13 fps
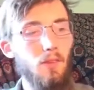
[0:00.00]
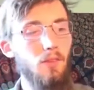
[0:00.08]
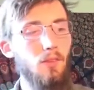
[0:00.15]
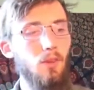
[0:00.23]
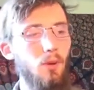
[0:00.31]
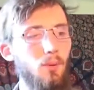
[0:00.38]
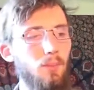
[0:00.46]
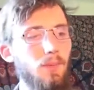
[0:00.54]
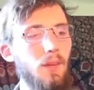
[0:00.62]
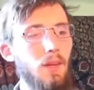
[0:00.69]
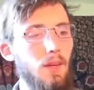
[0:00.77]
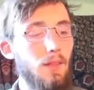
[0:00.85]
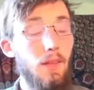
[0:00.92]
So
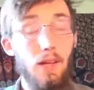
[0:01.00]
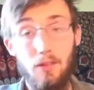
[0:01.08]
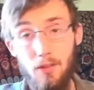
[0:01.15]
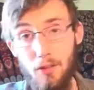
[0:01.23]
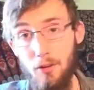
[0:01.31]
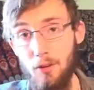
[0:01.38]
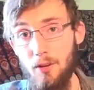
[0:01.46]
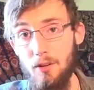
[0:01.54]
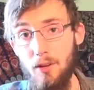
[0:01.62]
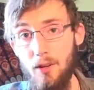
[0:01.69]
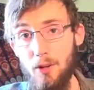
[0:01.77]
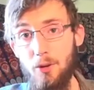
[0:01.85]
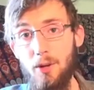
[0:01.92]
that's the
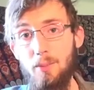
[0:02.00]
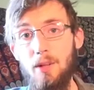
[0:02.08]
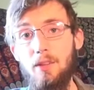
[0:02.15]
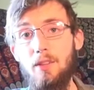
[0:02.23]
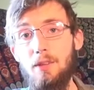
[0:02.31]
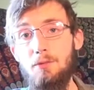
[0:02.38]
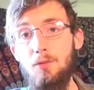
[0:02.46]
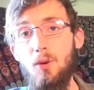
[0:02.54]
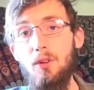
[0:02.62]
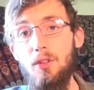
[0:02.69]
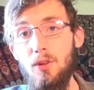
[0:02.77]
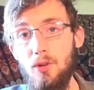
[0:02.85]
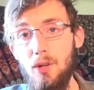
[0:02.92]
third agreement. The
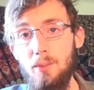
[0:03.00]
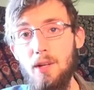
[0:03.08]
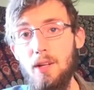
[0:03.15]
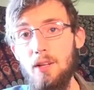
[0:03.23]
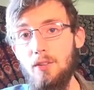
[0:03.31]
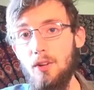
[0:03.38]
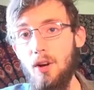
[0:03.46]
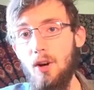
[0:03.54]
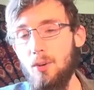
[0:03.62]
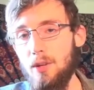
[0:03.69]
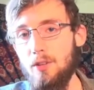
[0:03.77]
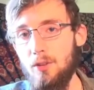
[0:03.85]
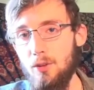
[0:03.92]
fourth agreement is to
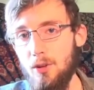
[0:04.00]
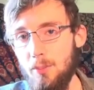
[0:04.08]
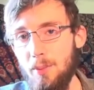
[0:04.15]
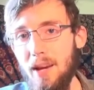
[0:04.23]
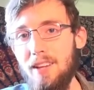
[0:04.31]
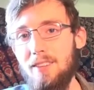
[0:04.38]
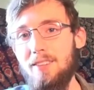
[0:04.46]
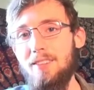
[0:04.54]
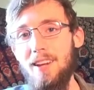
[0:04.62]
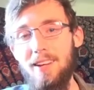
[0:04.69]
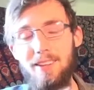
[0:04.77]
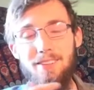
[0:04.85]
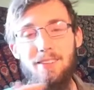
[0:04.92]
always do your best.
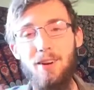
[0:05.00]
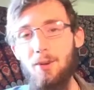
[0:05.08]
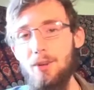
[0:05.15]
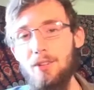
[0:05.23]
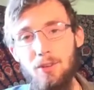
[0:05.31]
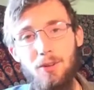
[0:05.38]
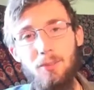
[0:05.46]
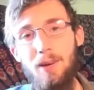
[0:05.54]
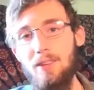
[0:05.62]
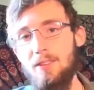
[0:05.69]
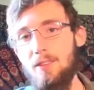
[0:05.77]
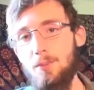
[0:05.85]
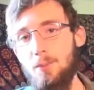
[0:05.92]
And to always do your
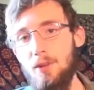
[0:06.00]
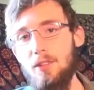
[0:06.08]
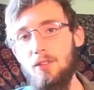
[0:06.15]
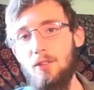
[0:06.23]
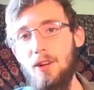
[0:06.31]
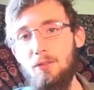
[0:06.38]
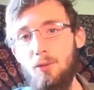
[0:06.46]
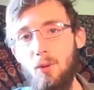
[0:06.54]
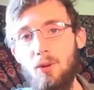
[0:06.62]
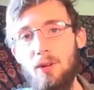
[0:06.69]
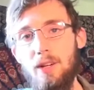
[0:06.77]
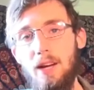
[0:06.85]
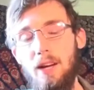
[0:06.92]
best is pretty
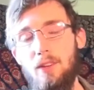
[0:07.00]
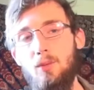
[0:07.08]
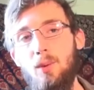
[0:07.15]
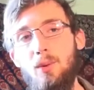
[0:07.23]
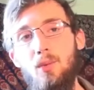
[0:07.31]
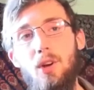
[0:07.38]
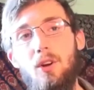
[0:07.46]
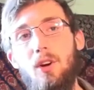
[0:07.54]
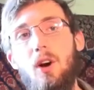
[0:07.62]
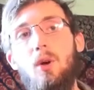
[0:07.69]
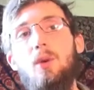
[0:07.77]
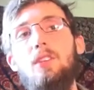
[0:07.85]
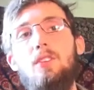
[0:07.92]
straightforward, guys. When we are
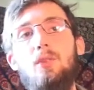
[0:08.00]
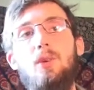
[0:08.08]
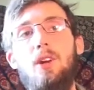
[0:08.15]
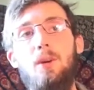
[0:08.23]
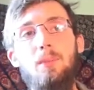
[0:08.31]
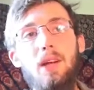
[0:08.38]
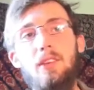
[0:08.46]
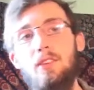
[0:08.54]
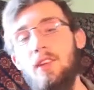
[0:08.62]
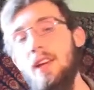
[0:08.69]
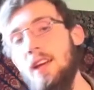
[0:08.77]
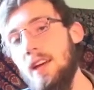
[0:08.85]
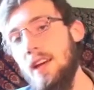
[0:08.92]
always doing our
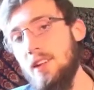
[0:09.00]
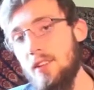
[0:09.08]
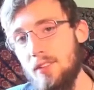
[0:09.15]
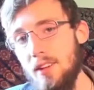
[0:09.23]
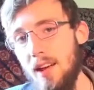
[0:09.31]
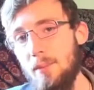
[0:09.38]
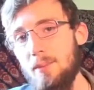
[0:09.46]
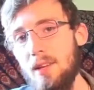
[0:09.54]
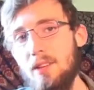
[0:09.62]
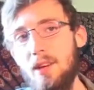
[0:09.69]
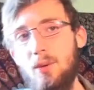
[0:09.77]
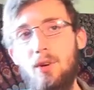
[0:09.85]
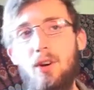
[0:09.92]
best, it does not
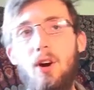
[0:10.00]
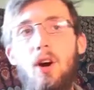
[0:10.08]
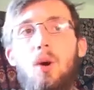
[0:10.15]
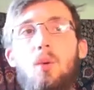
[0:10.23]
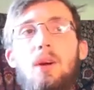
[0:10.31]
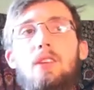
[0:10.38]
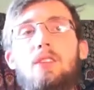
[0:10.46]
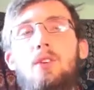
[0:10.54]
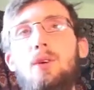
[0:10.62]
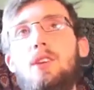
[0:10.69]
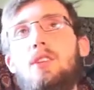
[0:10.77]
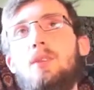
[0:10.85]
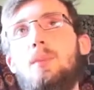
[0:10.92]
mean that we're always
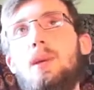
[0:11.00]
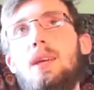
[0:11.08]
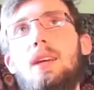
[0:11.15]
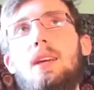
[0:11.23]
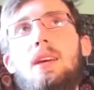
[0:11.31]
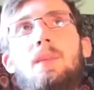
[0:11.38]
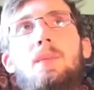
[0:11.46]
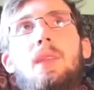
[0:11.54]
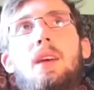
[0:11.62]
going to be